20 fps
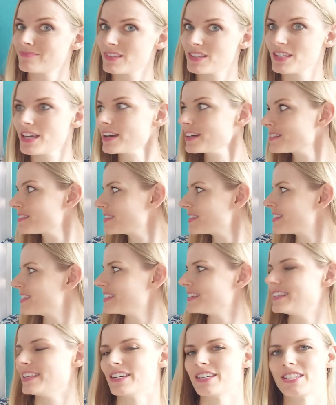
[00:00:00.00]
Jak se
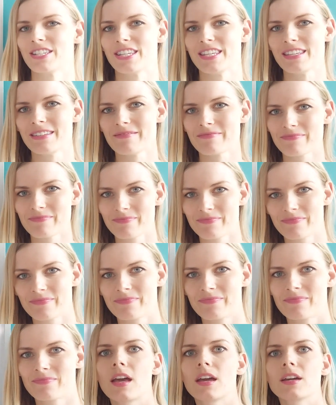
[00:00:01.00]
ti daří?
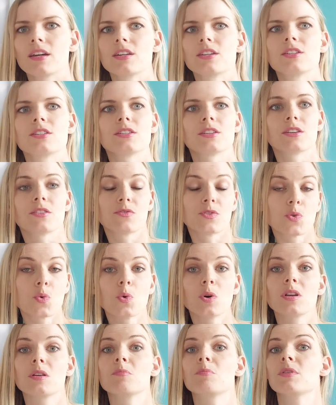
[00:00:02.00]
And if you
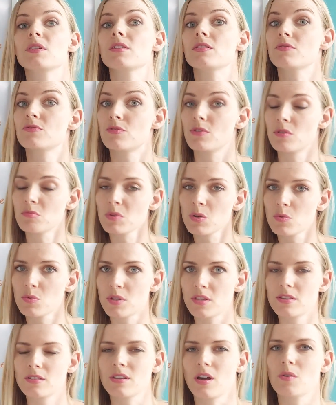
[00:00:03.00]
want to be formal
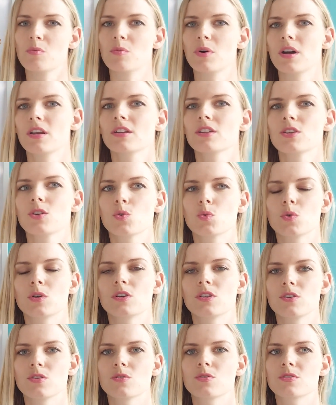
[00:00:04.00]
with someone, you
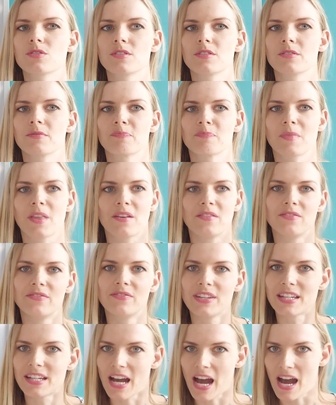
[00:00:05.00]
want to use the
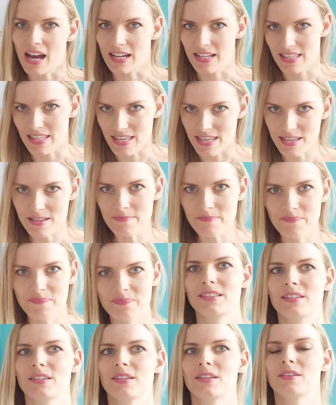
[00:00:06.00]
vykání,
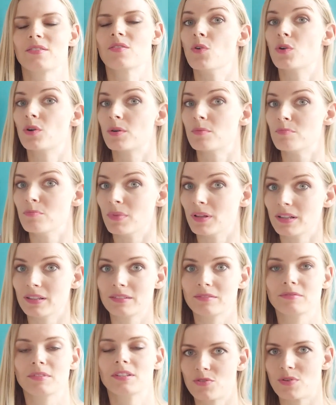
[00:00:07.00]
the
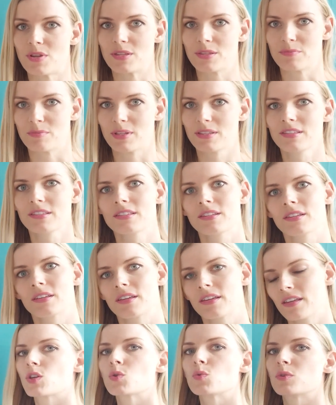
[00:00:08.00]
formal treatment.
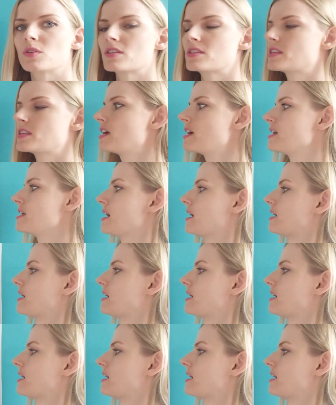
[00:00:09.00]
You would say